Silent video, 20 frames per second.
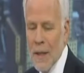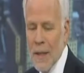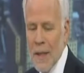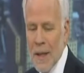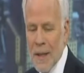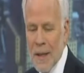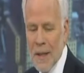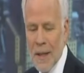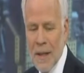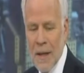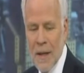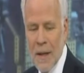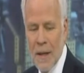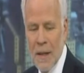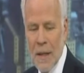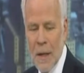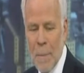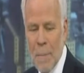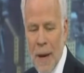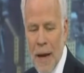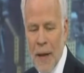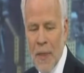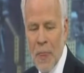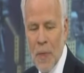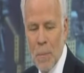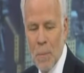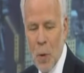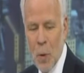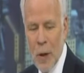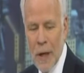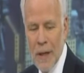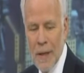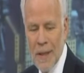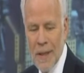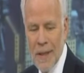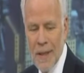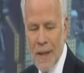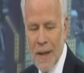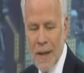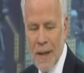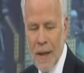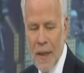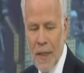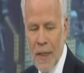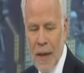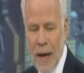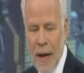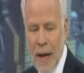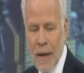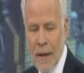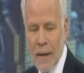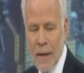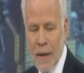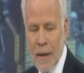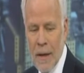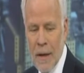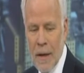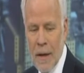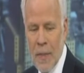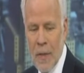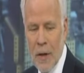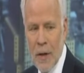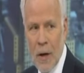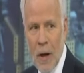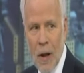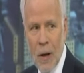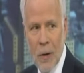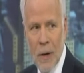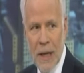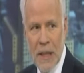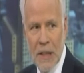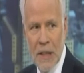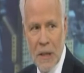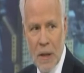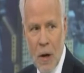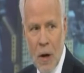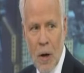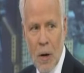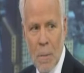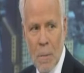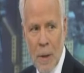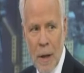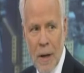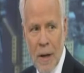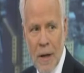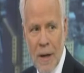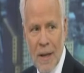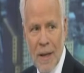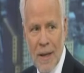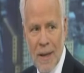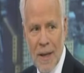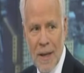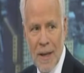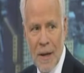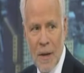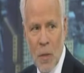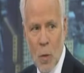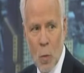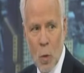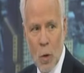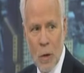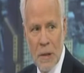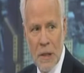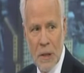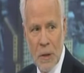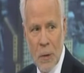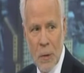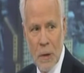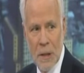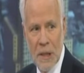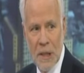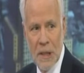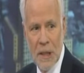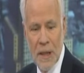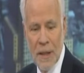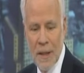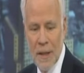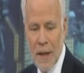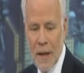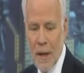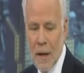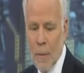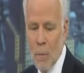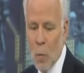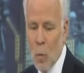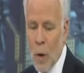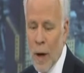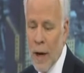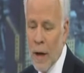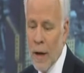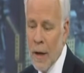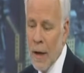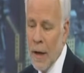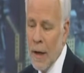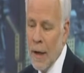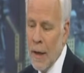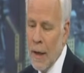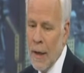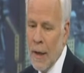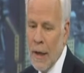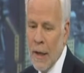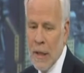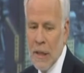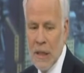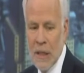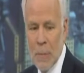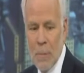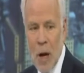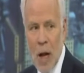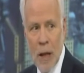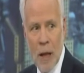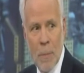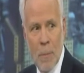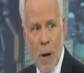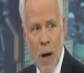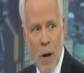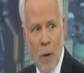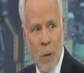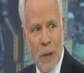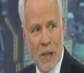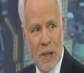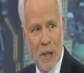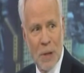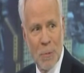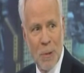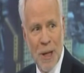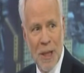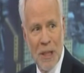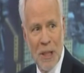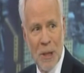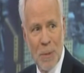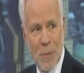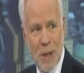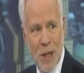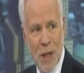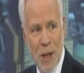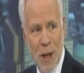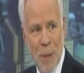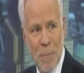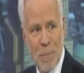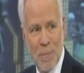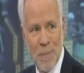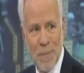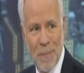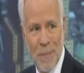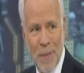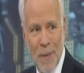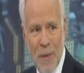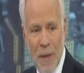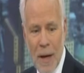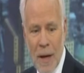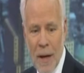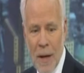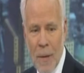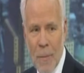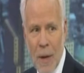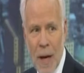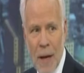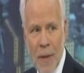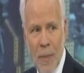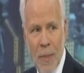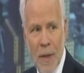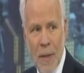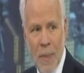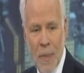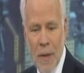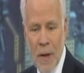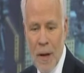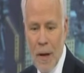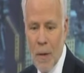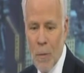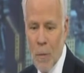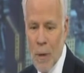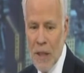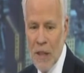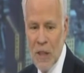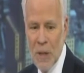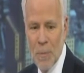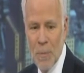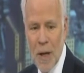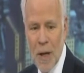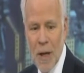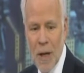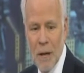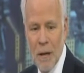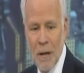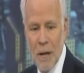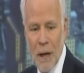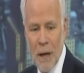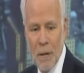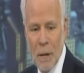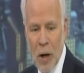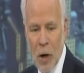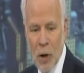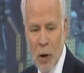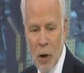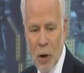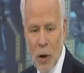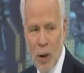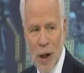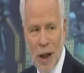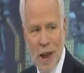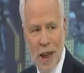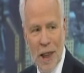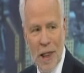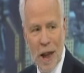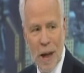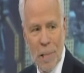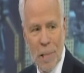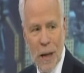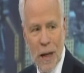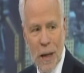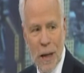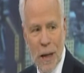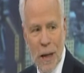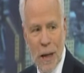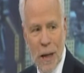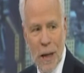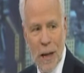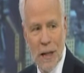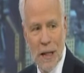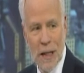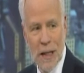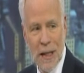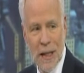to make the point that the dollar has long been the world's currency. When Somali pirates ransom a ship, they demand that the ransom money paid to them be in dollars.